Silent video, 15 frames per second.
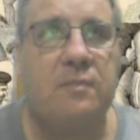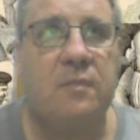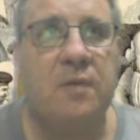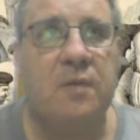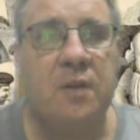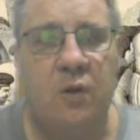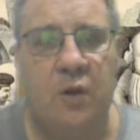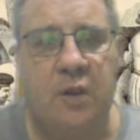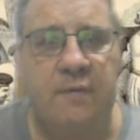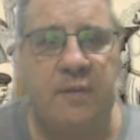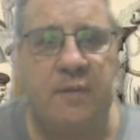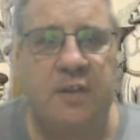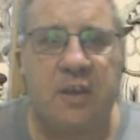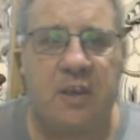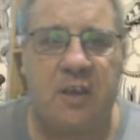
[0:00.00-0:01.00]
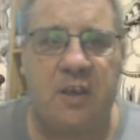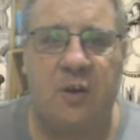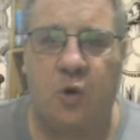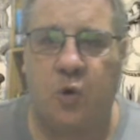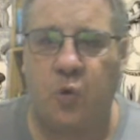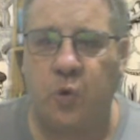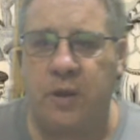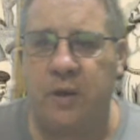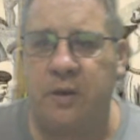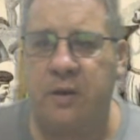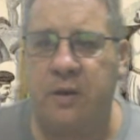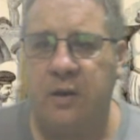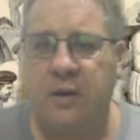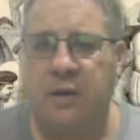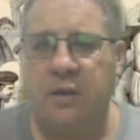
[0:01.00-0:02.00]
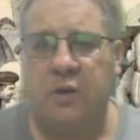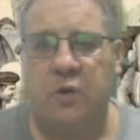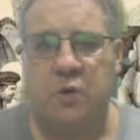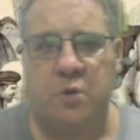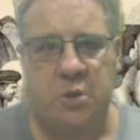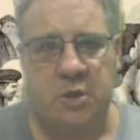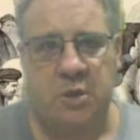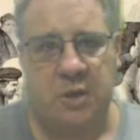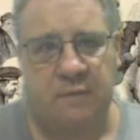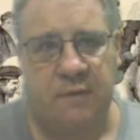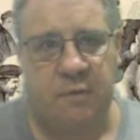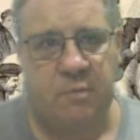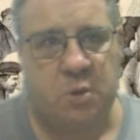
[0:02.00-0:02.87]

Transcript: Not even the King or Queen could save him.